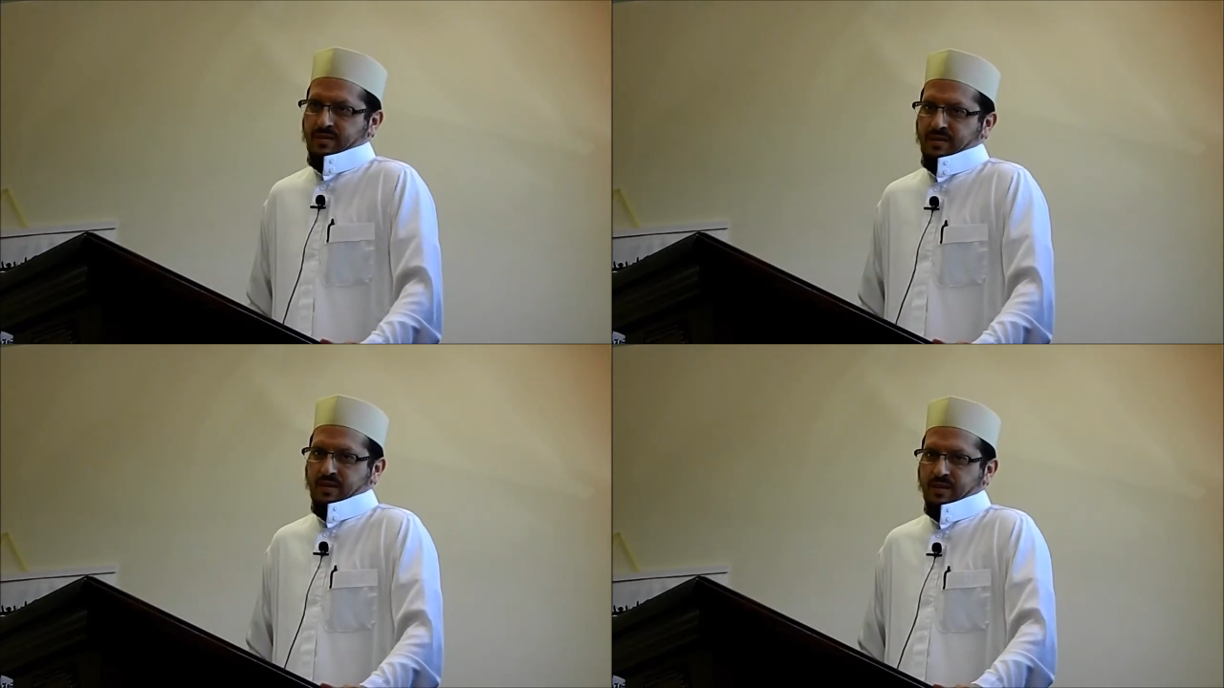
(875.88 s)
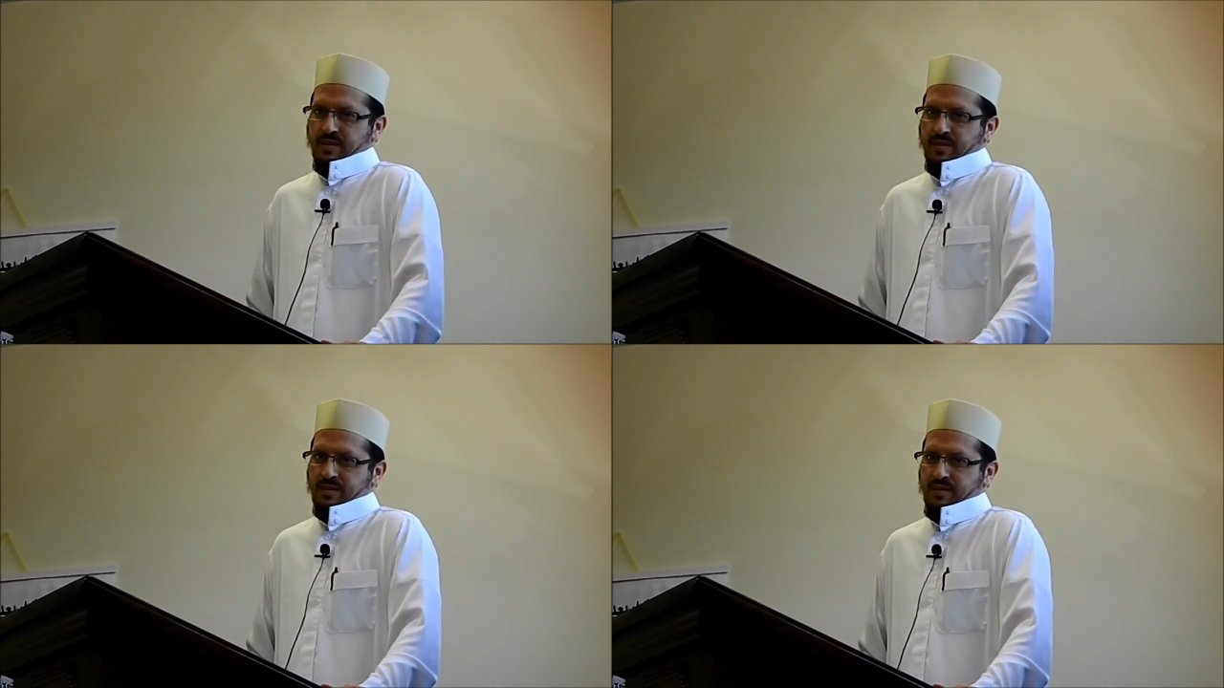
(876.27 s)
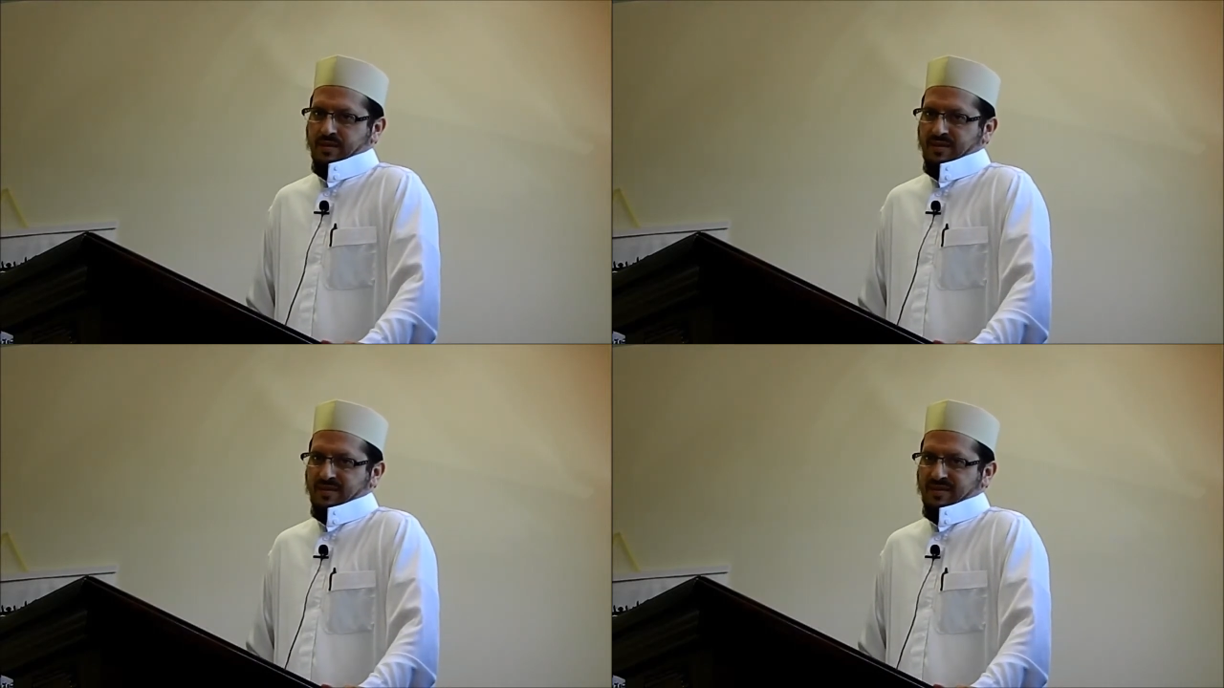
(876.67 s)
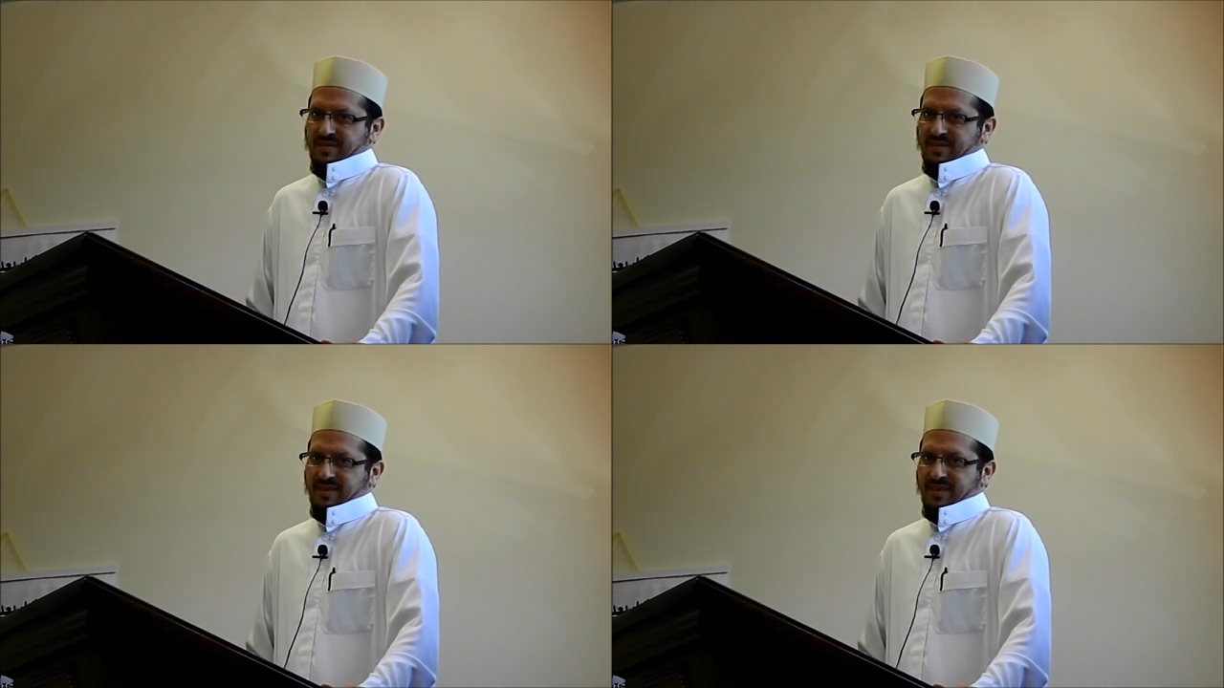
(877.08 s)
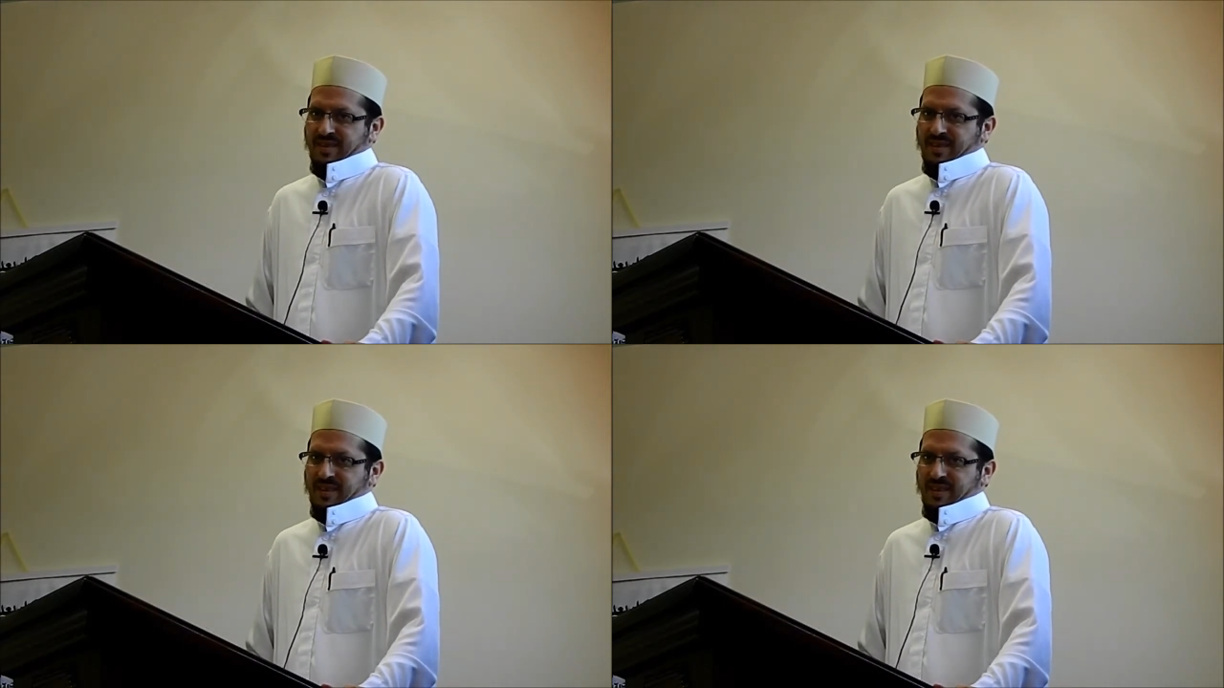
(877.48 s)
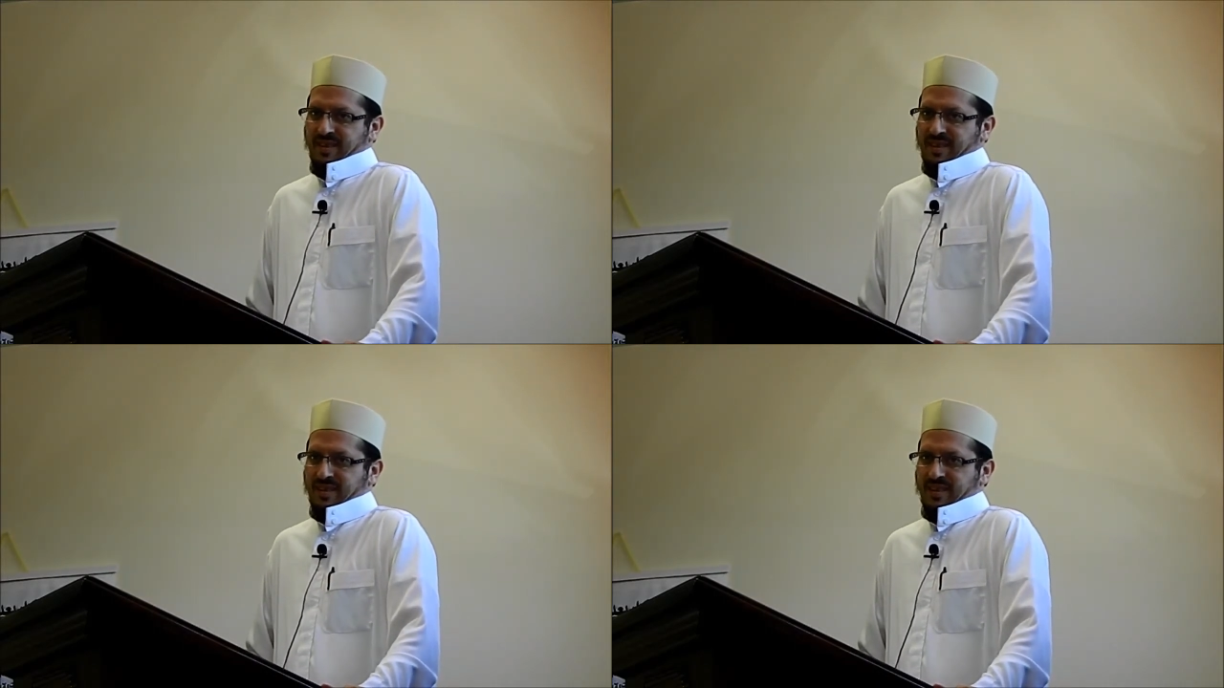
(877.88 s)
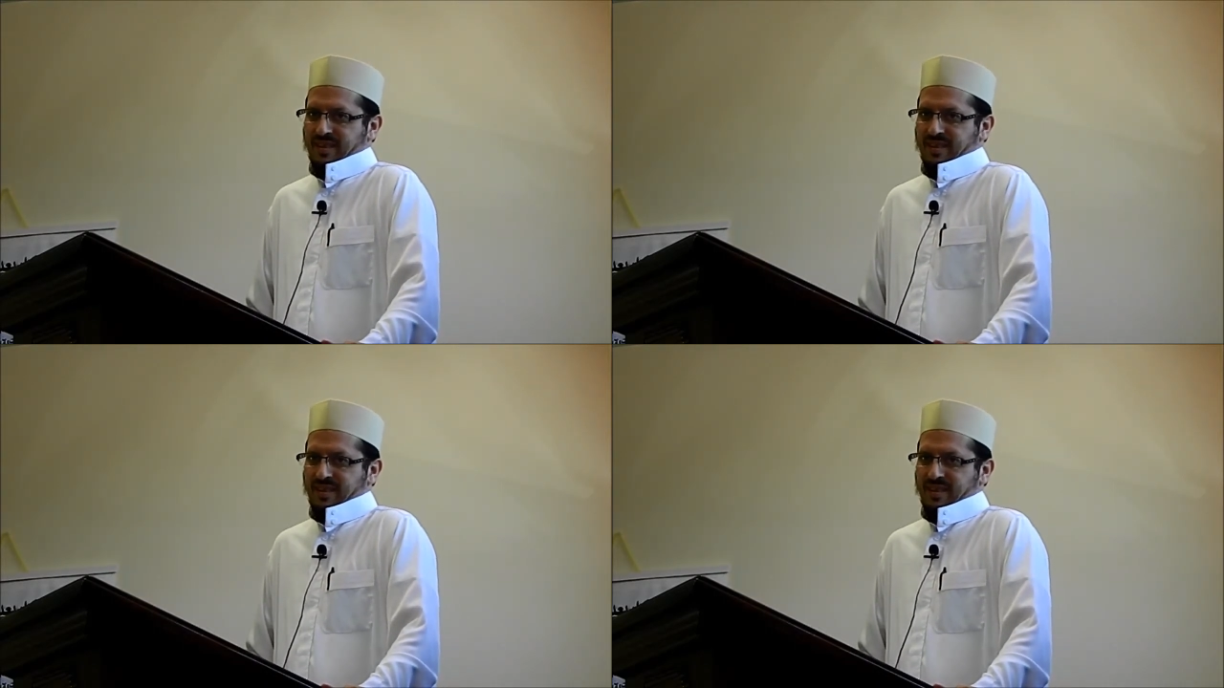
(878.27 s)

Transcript: Nobody speaks.